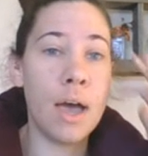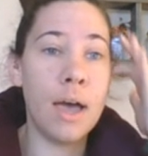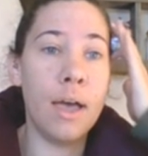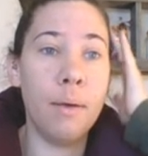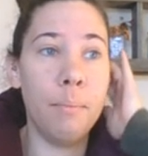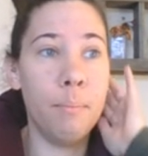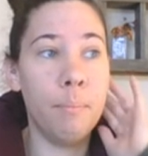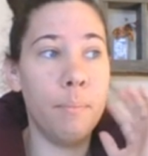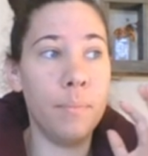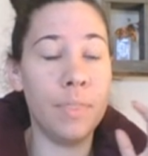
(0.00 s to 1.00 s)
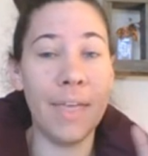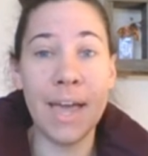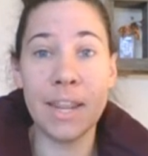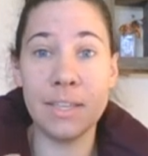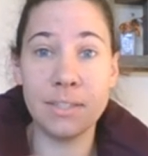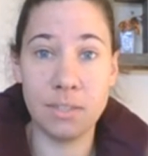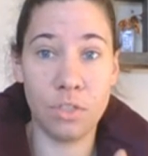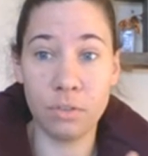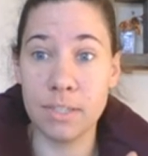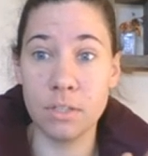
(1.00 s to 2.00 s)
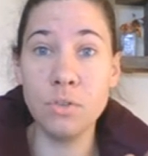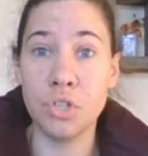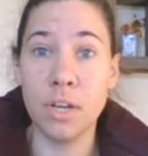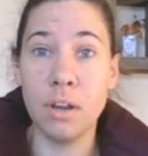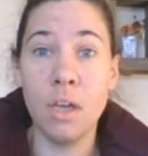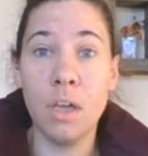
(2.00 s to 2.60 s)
That is the resolution.